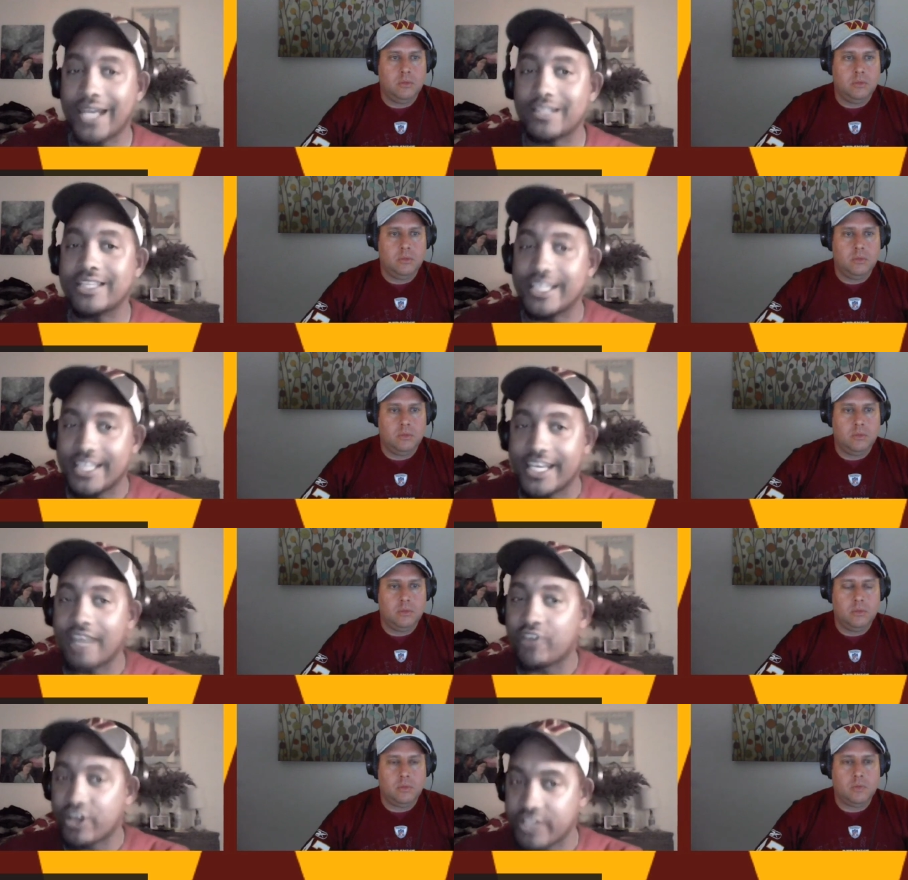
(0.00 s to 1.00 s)
Speaker 1: of leaning, and
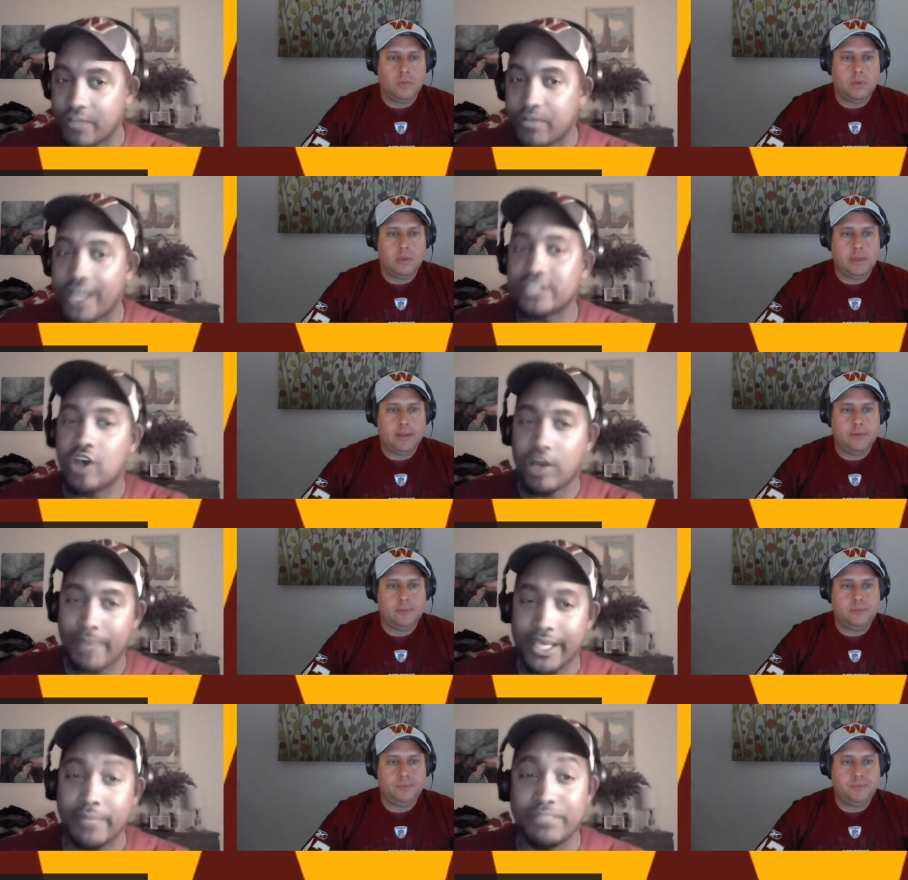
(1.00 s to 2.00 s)
I've heard they're kind of talking
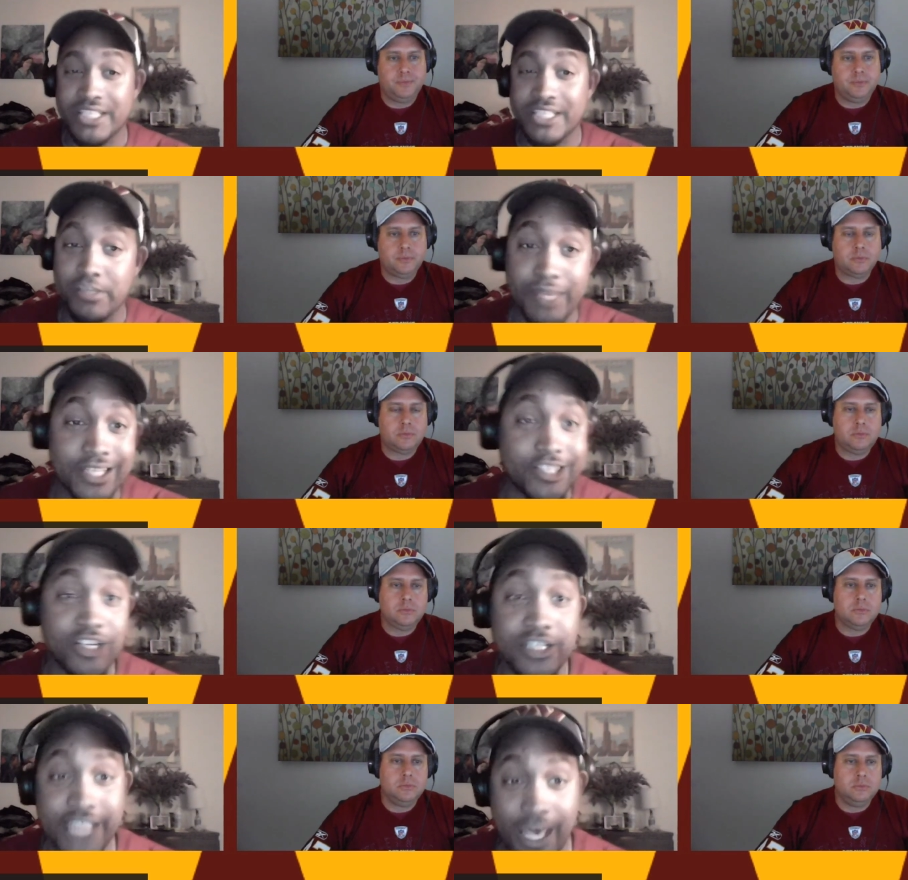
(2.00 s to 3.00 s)
about him potentially being a
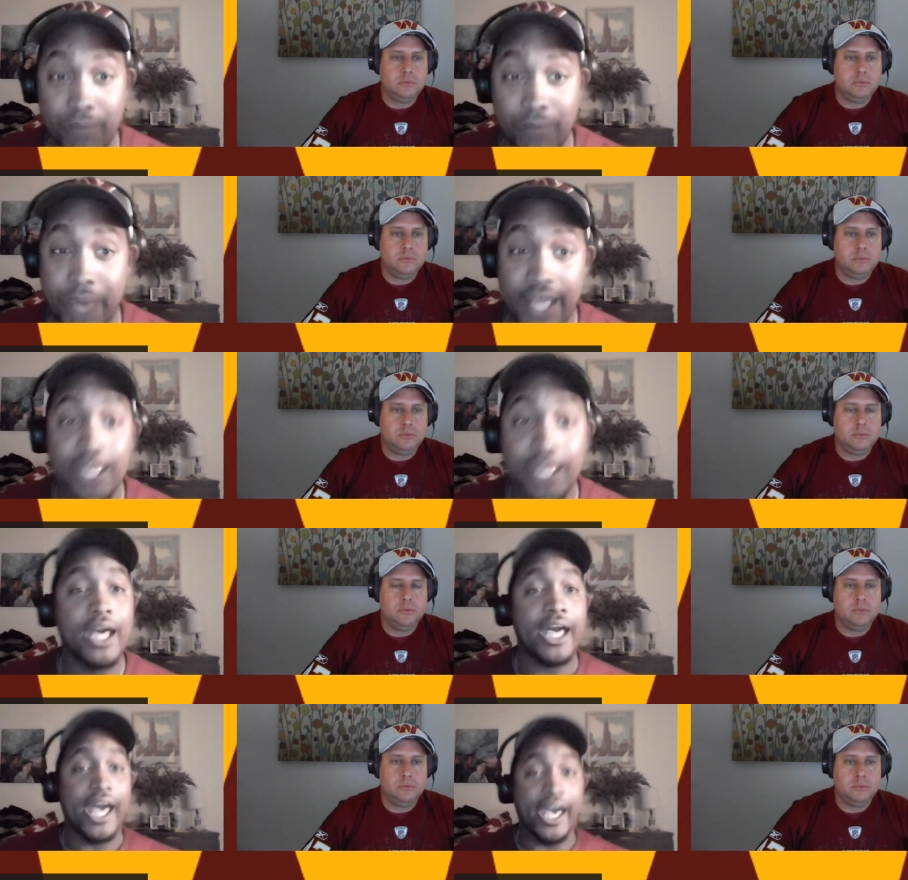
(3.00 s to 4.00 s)
third down back
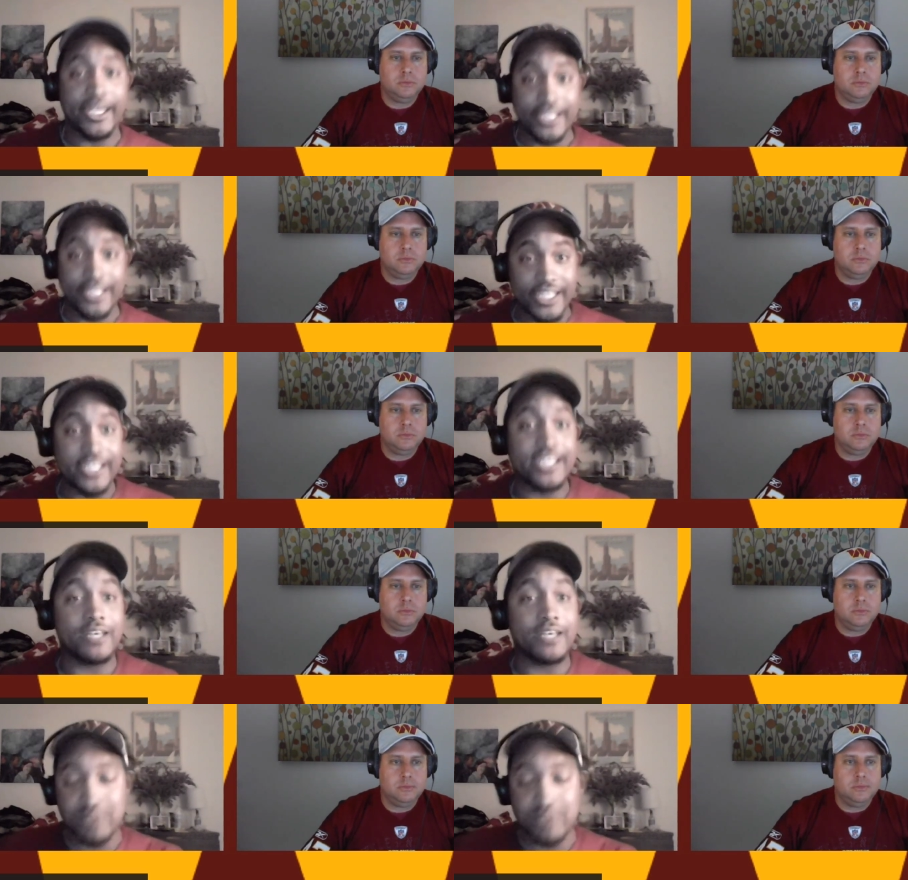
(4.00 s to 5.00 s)
and getting
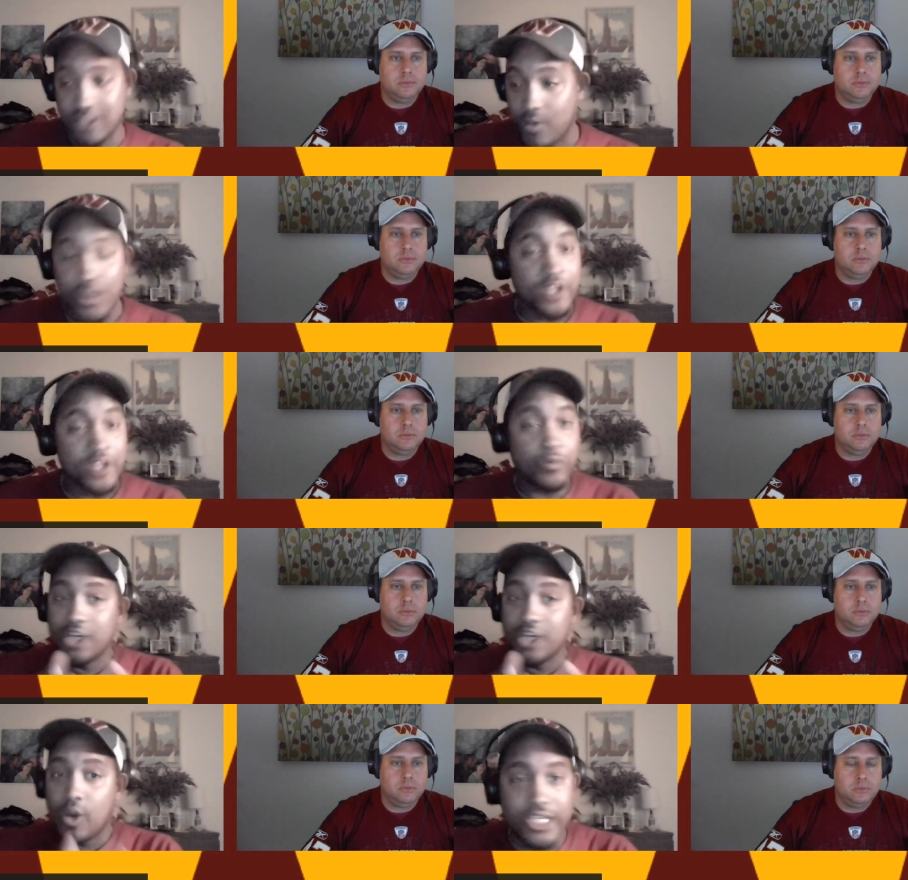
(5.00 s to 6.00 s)
him, you know, we
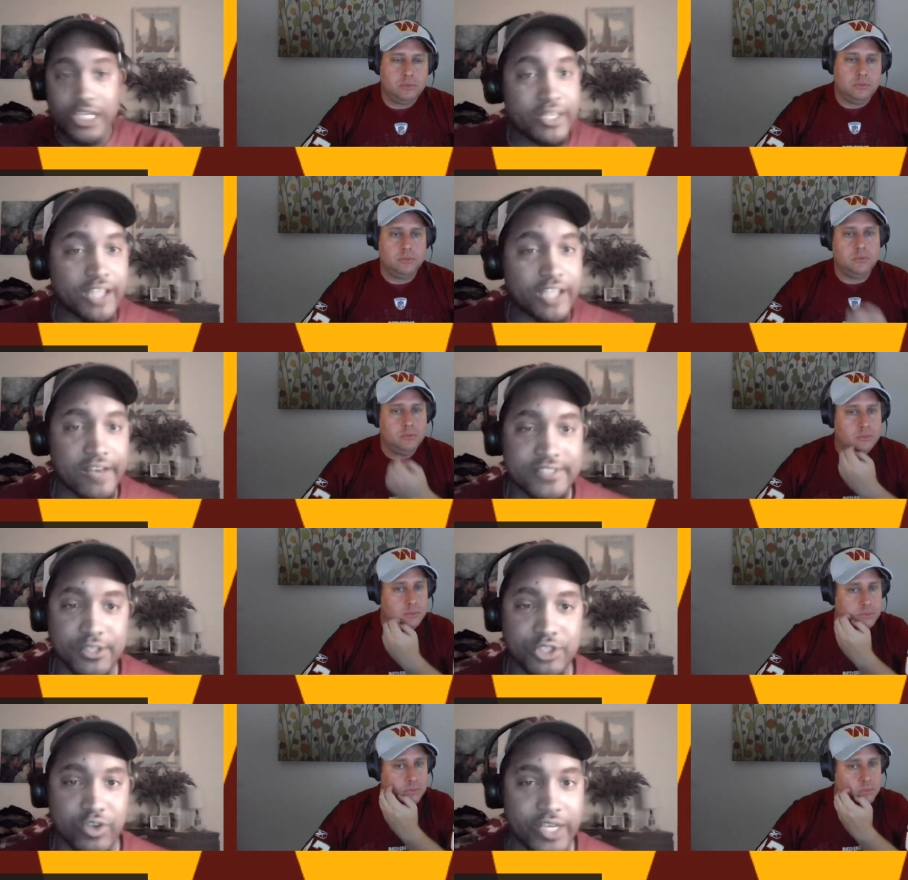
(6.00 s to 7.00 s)
know EB loves the
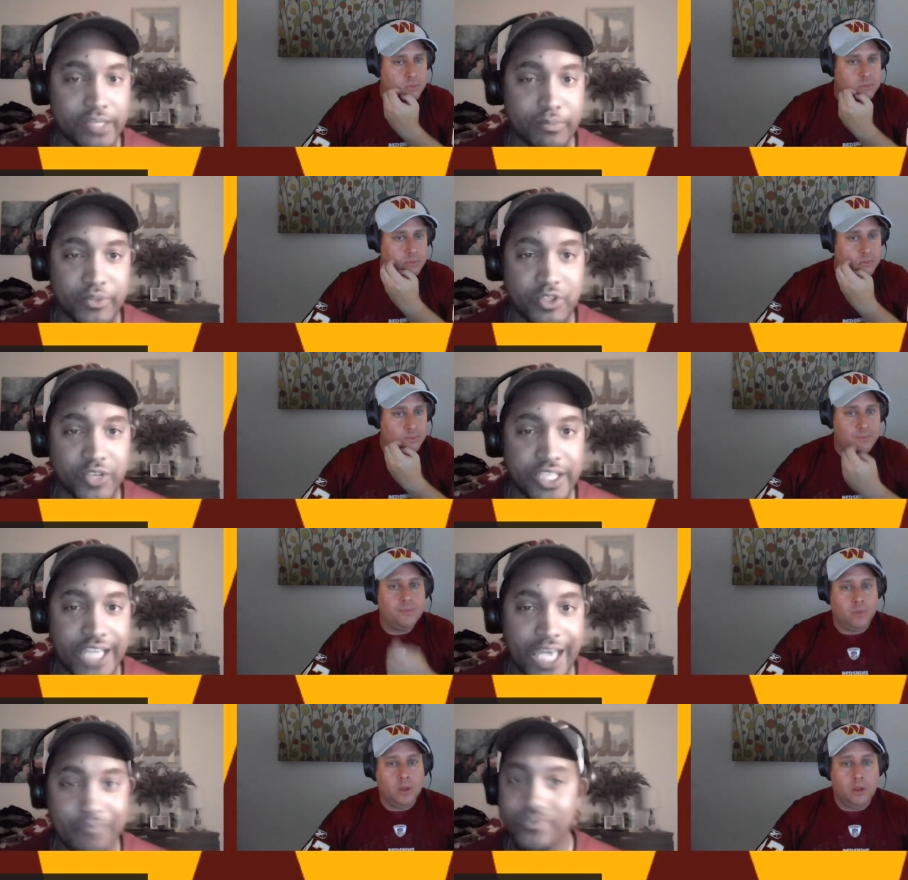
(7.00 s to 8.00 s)
screen screen
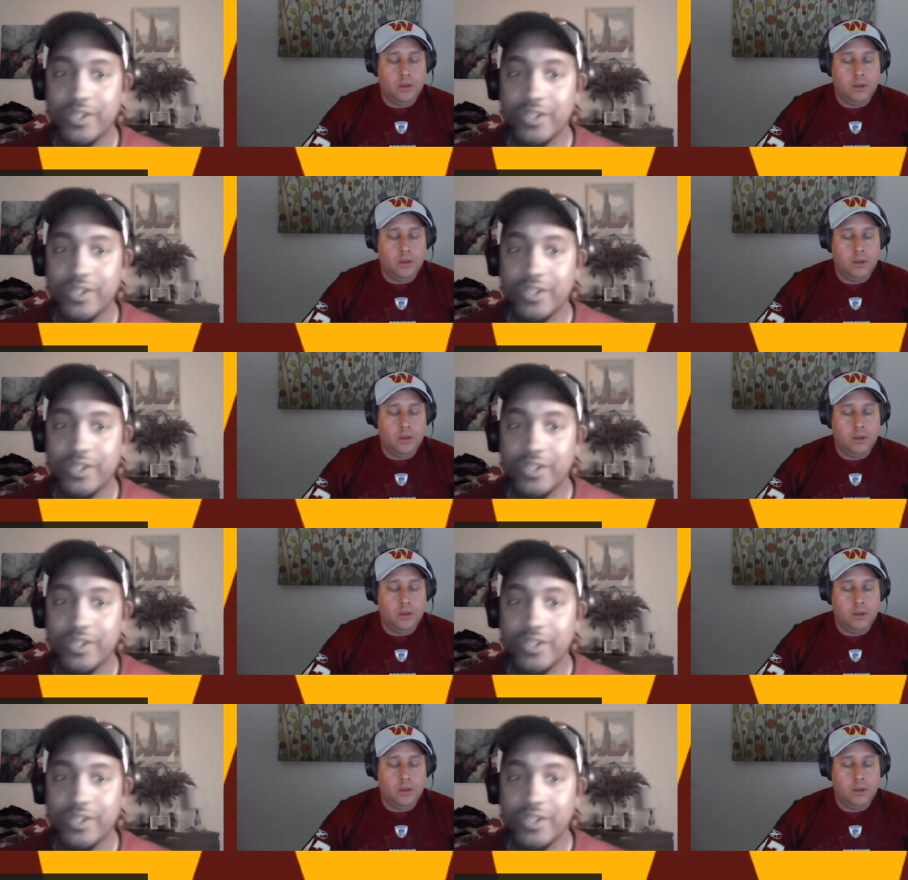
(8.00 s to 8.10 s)
game.